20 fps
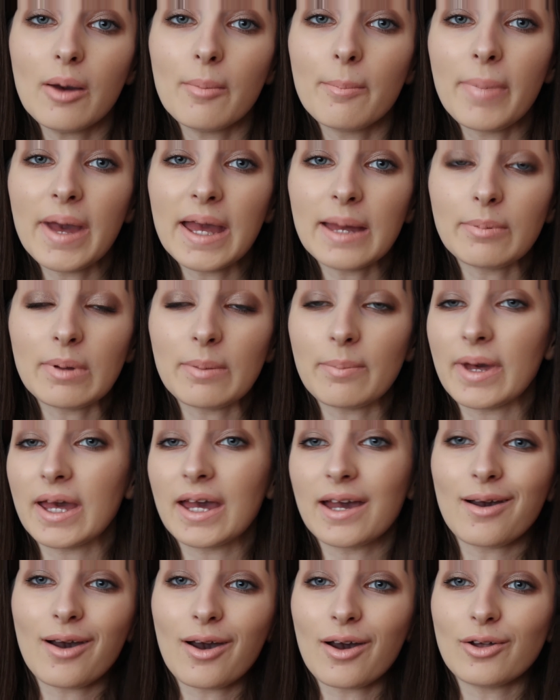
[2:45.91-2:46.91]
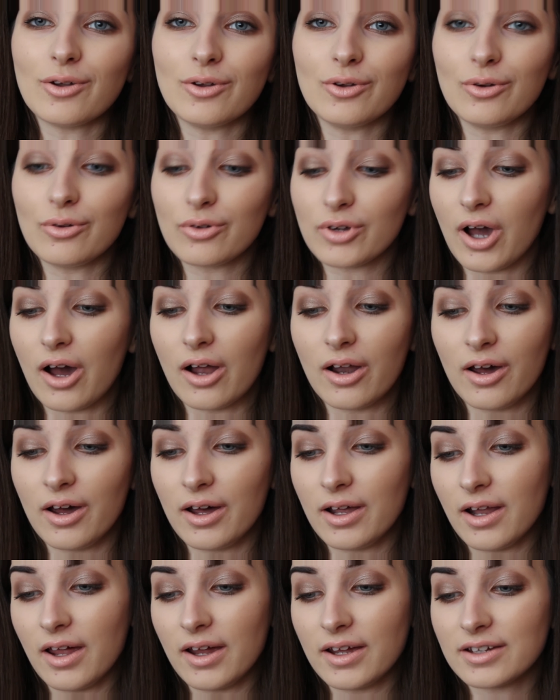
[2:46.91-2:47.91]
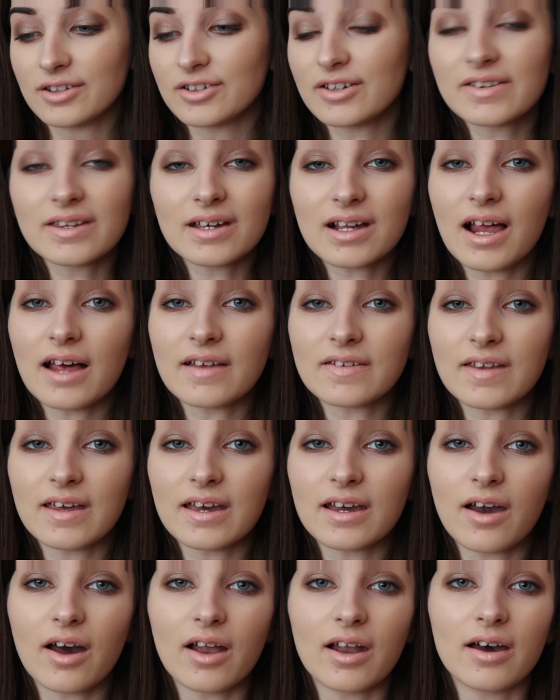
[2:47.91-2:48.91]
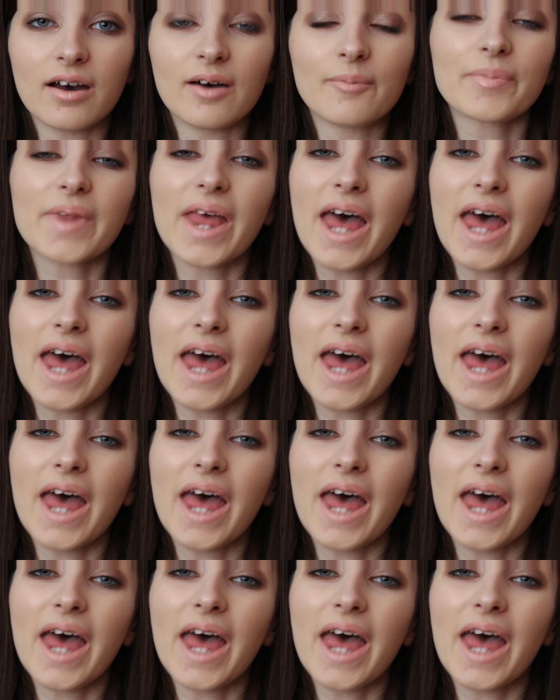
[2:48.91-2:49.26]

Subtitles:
baby pink nude colour, like just a classic colour,